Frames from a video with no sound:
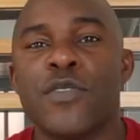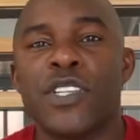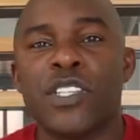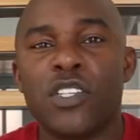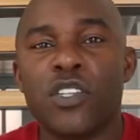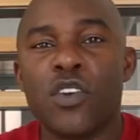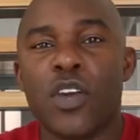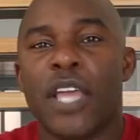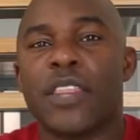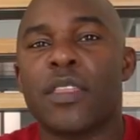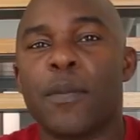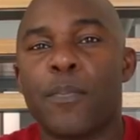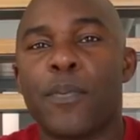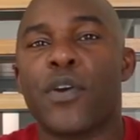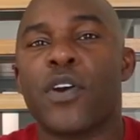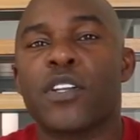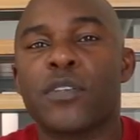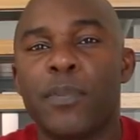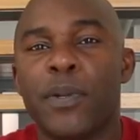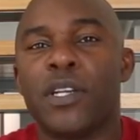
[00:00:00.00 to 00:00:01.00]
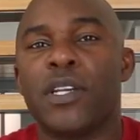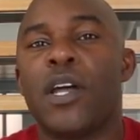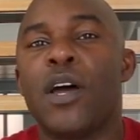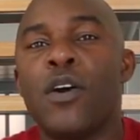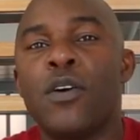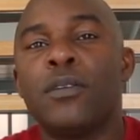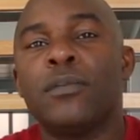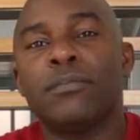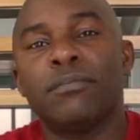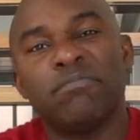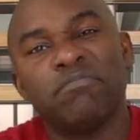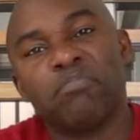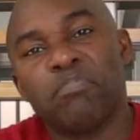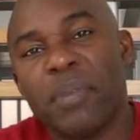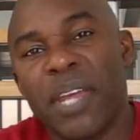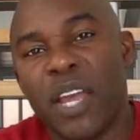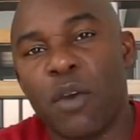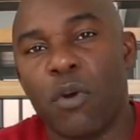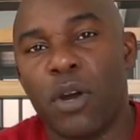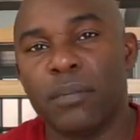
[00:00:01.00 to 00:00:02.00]
do is look at the perks below,
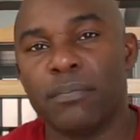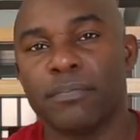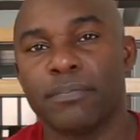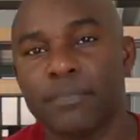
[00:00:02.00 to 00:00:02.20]
pick one.